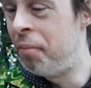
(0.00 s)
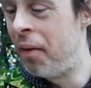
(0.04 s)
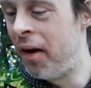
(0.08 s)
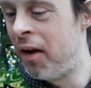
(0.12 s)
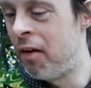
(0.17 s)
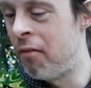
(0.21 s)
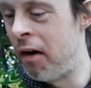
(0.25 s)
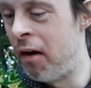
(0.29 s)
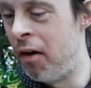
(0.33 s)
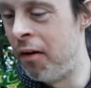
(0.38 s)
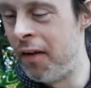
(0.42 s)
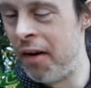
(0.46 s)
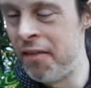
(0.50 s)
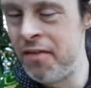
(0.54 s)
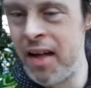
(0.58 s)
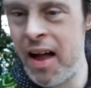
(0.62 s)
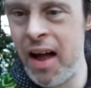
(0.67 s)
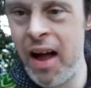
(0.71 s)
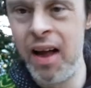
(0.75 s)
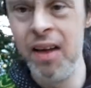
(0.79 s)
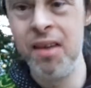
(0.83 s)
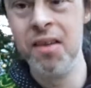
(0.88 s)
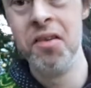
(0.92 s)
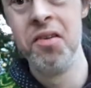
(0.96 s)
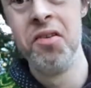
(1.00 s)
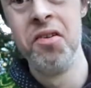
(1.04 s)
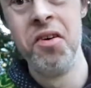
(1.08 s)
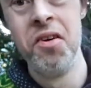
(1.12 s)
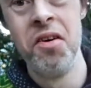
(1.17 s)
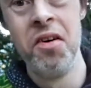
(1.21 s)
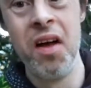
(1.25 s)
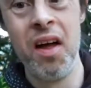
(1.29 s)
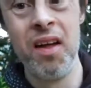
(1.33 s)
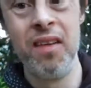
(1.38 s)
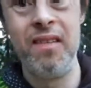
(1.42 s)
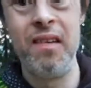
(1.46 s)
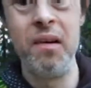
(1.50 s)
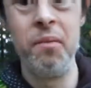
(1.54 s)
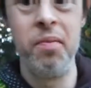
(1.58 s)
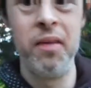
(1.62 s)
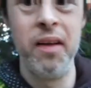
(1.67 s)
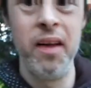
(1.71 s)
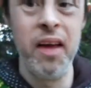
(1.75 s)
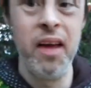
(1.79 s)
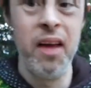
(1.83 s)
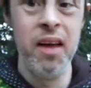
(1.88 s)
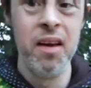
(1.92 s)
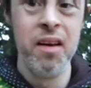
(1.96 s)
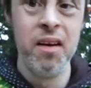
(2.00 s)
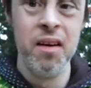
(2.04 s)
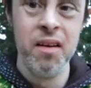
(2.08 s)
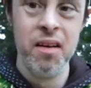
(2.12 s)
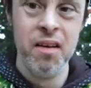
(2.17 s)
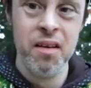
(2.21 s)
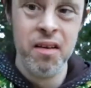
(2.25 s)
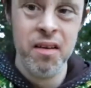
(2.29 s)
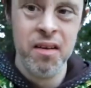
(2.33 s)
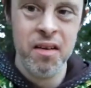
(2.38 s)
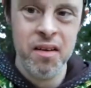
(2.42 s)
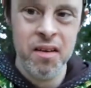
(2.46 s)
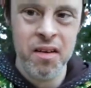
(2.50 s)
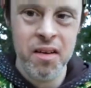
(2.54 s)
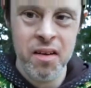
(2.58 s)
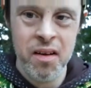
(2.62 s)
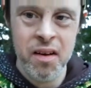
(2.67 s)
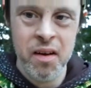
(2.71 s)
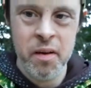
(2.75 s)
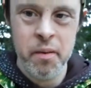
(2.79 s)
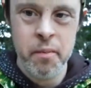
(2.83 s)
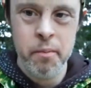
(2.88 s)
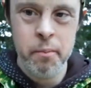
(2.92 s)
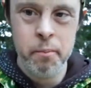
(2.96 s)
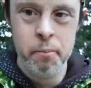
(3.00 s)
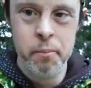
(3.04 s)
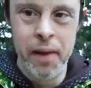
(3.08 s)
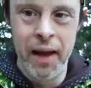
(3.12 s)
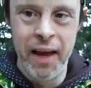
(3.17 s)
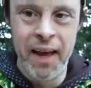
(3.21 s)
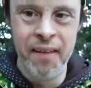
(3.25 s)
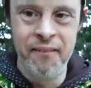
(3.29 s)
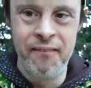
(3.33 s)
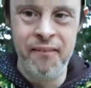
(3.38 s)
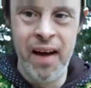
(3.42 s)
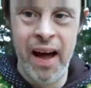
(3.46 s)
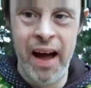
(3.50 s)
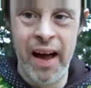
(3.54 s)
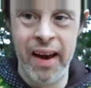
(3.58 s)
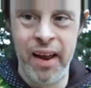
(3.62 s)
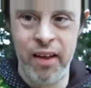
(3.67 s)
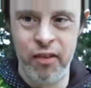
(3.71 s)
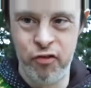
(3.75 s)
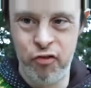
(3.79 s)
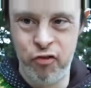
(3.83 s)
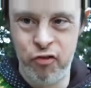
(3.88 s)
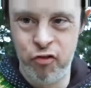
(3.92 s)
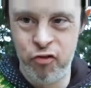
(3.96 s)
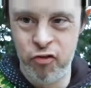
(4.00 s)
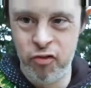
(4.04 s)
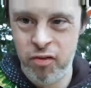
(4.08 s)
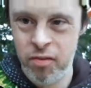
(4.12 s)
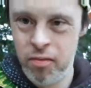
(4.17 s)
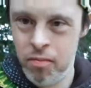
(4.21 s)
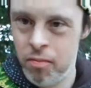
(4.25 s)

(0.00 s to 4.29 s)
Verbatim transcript: by your right or left hand and simply make it vanish.